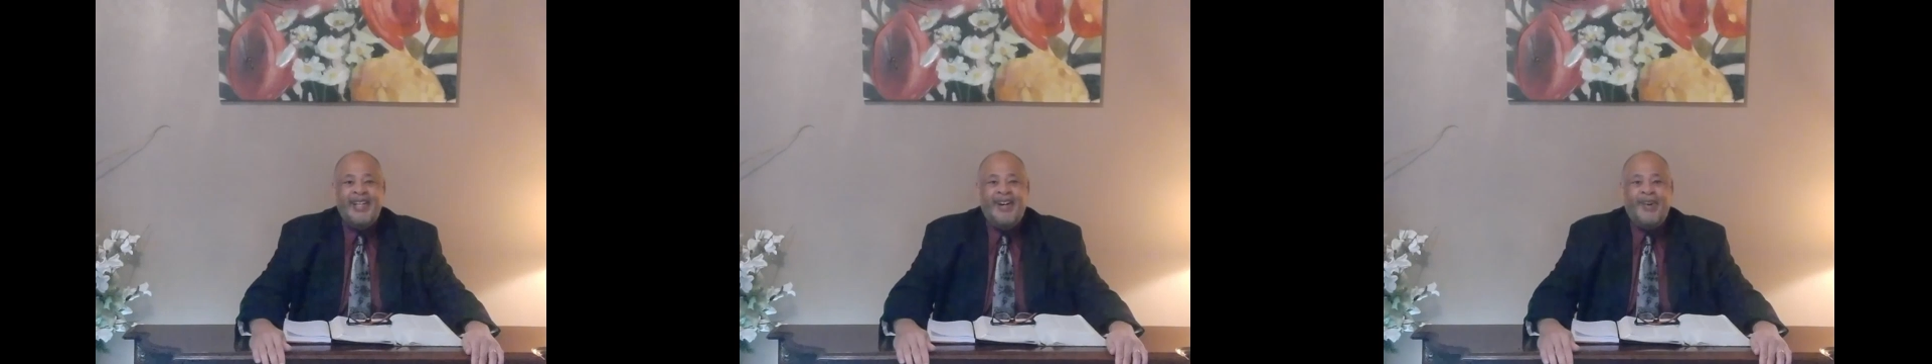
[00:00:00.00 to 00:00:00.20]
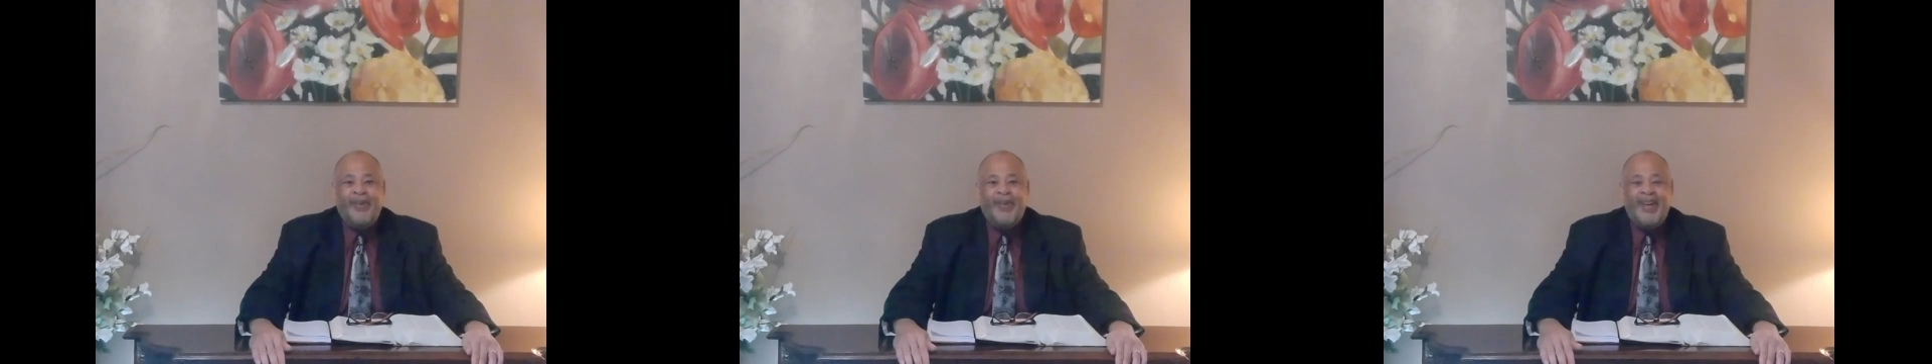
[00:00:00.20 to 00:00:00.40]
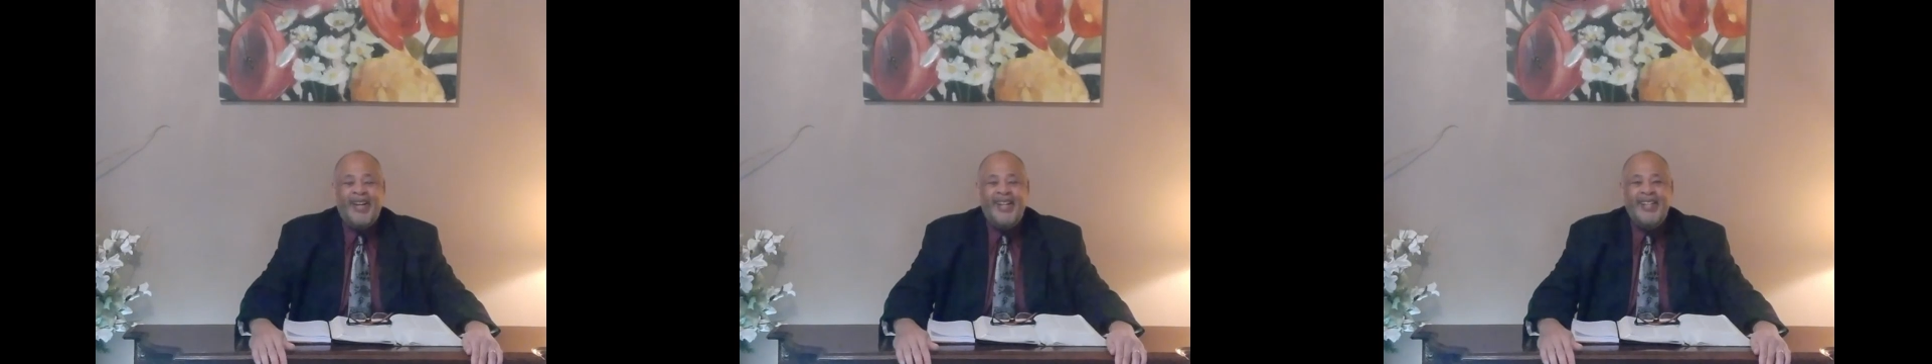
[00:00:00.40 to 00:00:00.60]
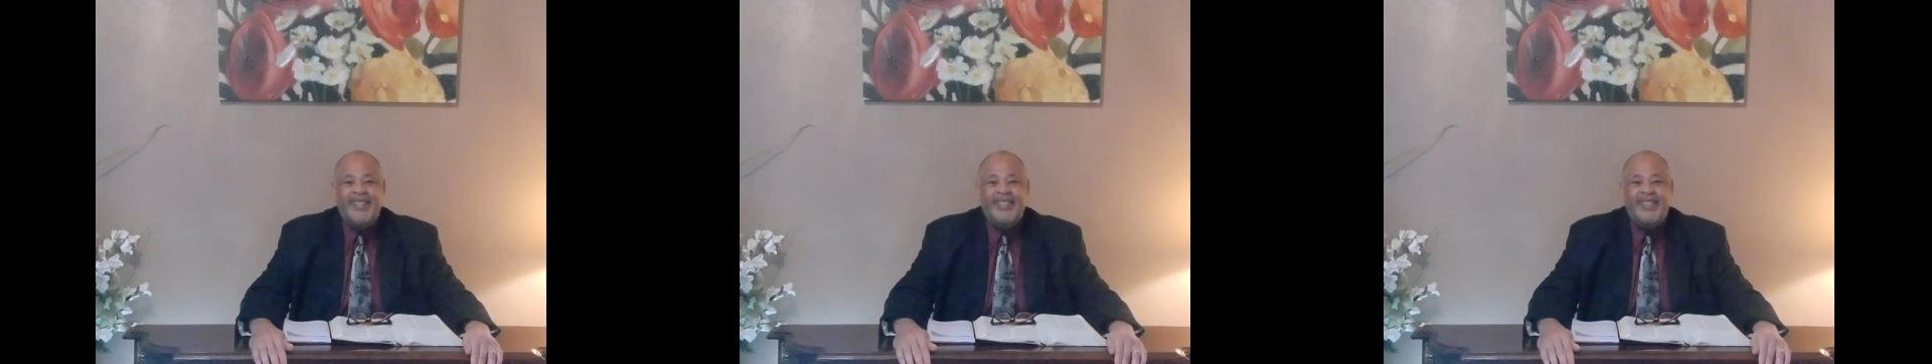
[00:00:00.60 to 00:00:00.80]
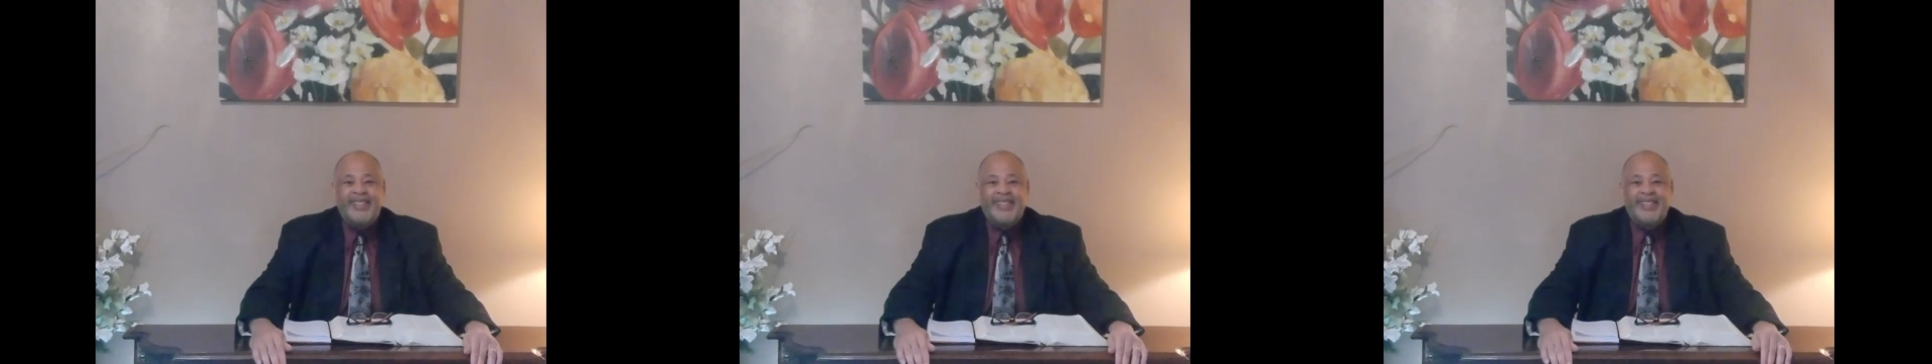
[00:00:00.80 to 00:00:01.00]
All
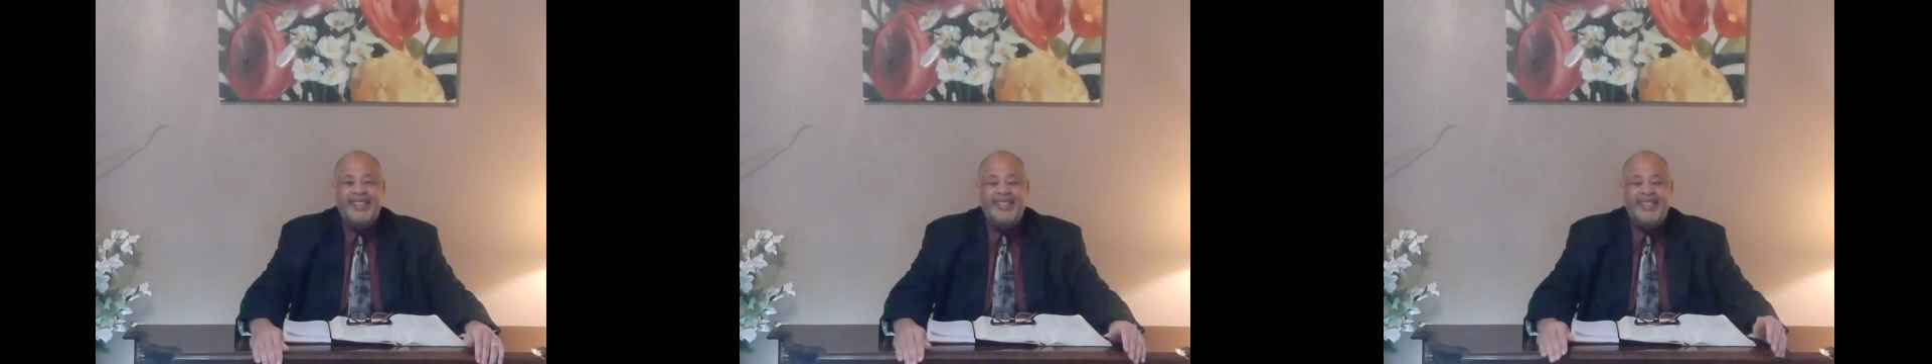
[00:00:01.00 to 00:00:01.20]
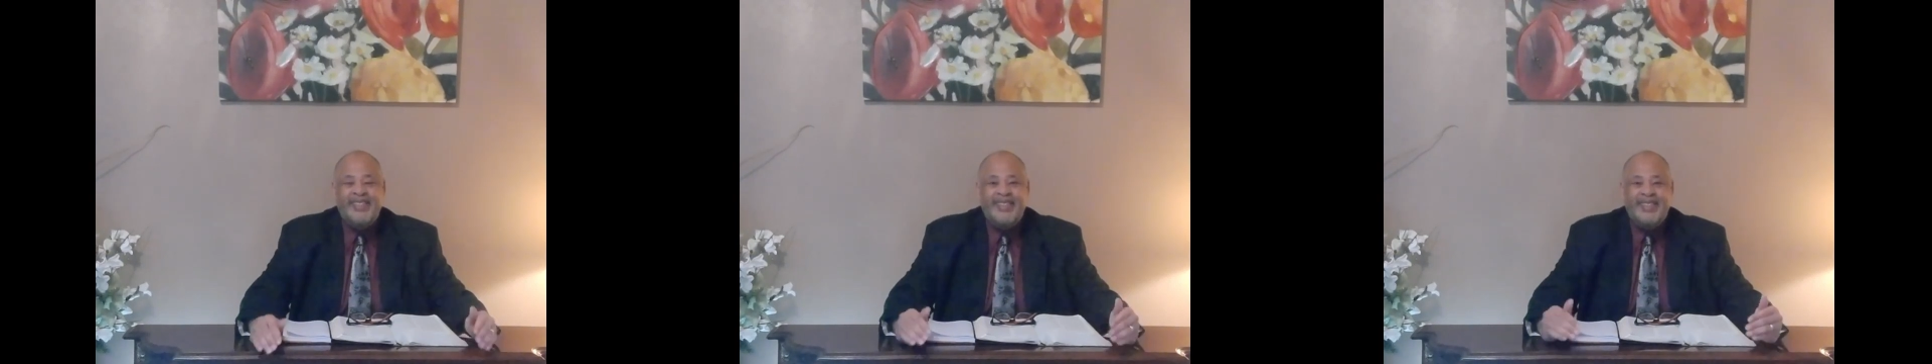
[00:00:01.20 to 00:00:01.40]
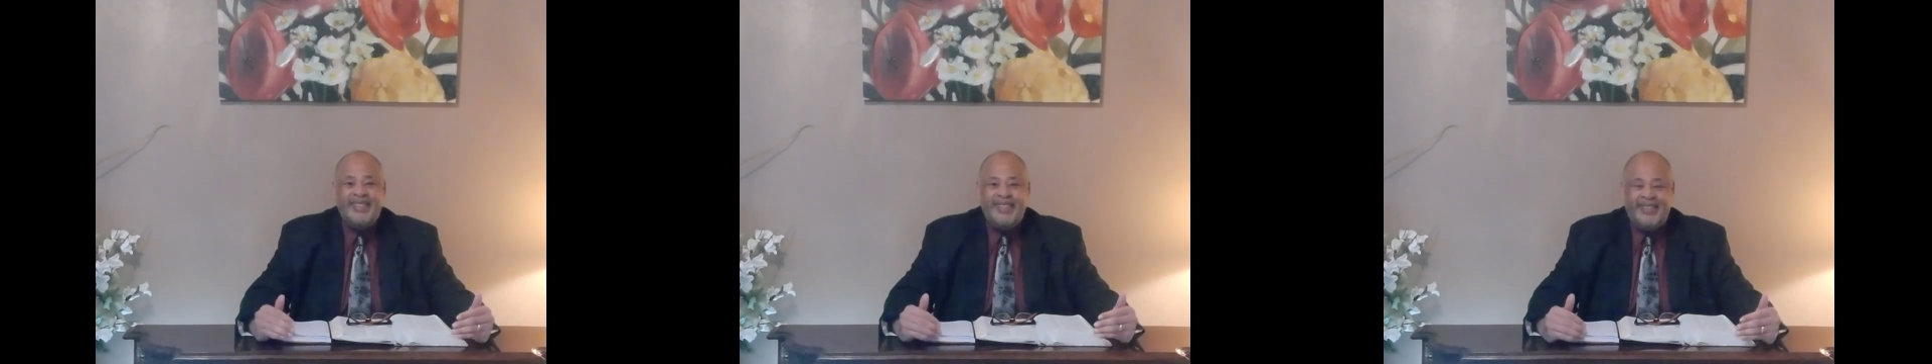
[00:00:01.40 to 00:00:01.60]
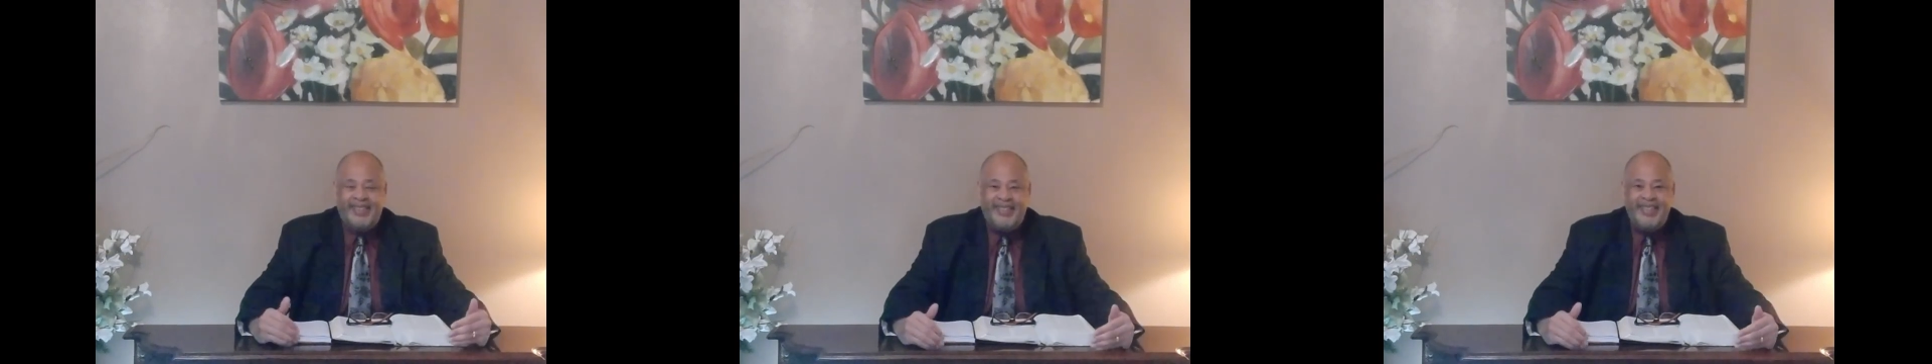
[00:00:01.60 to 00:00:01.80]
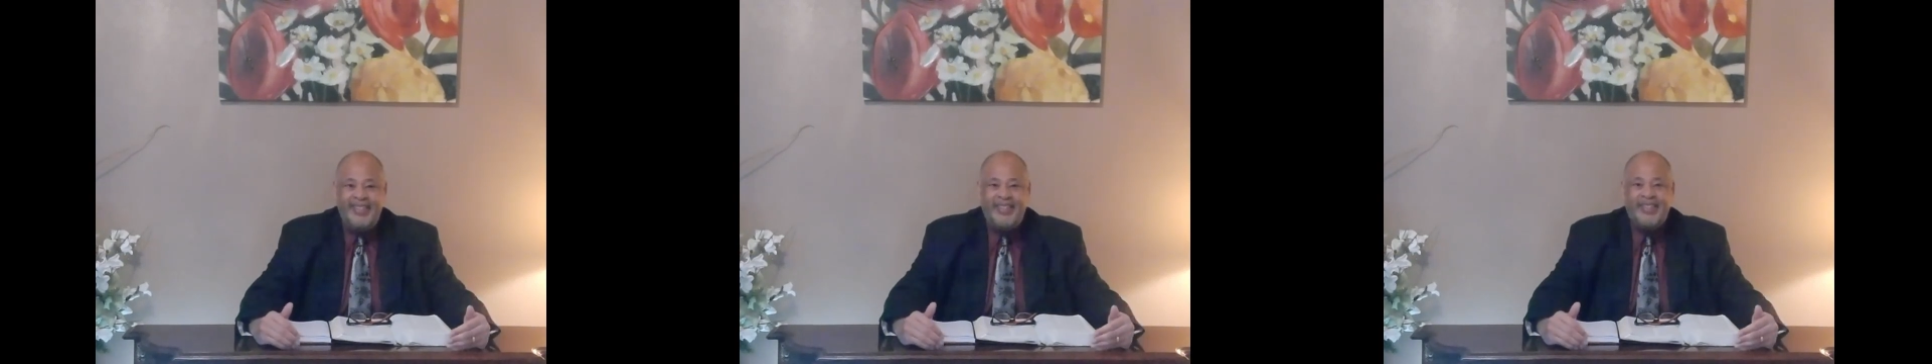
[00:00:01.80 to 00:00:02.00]
right,
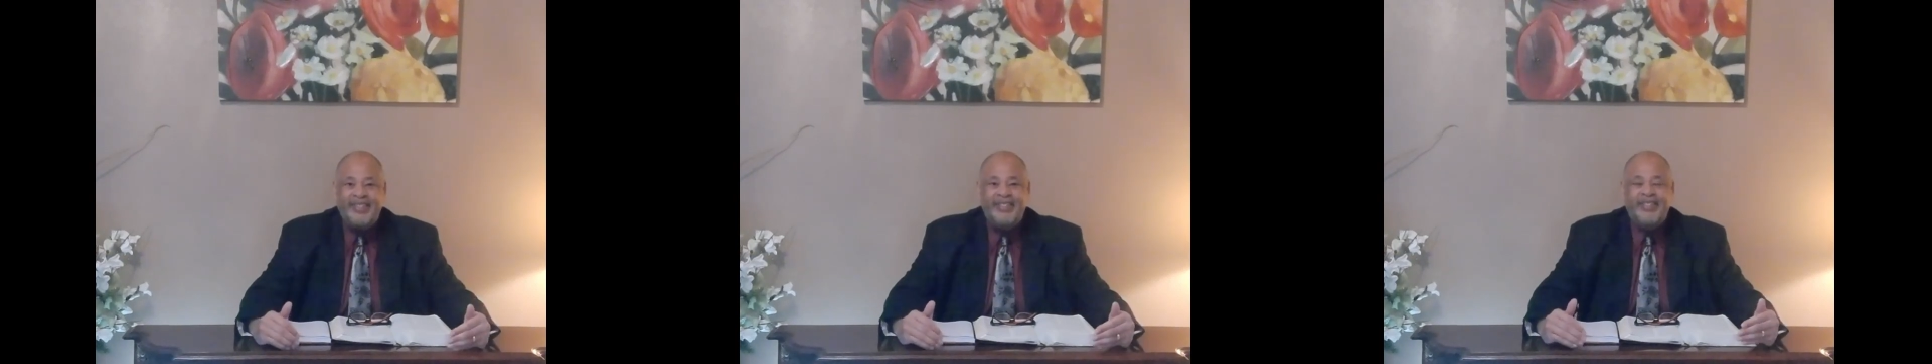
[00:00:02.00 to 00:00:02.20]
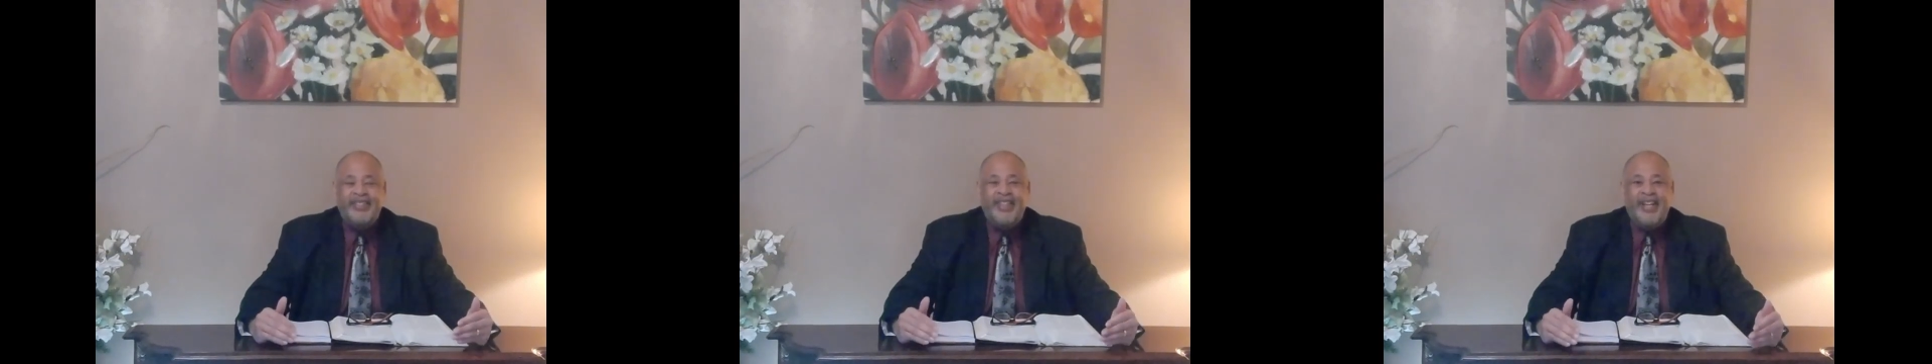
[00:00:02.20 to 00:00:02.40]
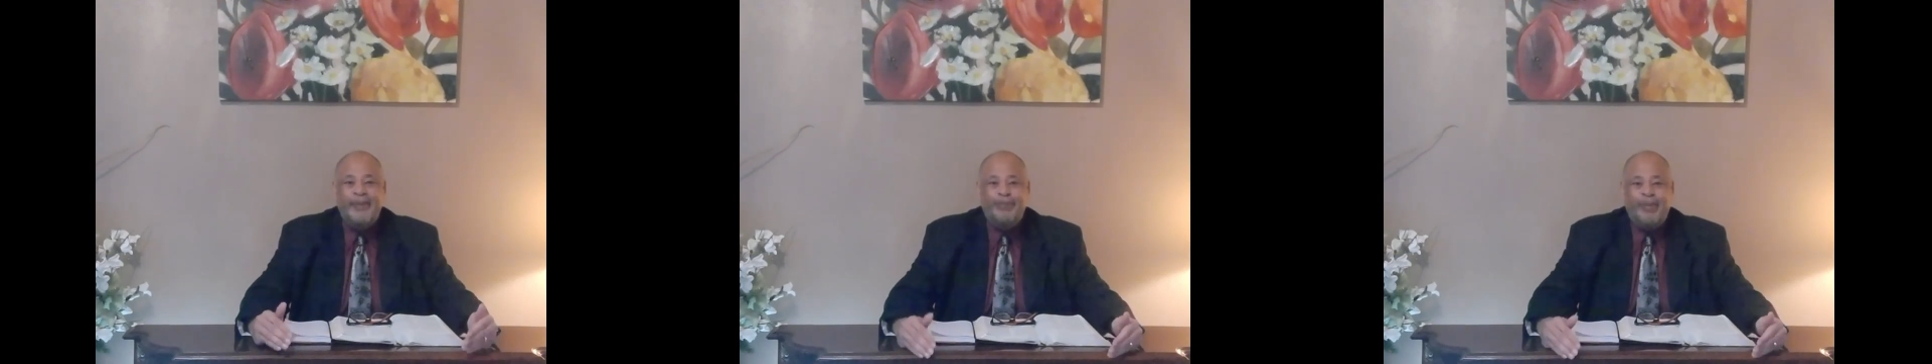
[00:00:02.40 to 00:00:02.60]
seasons,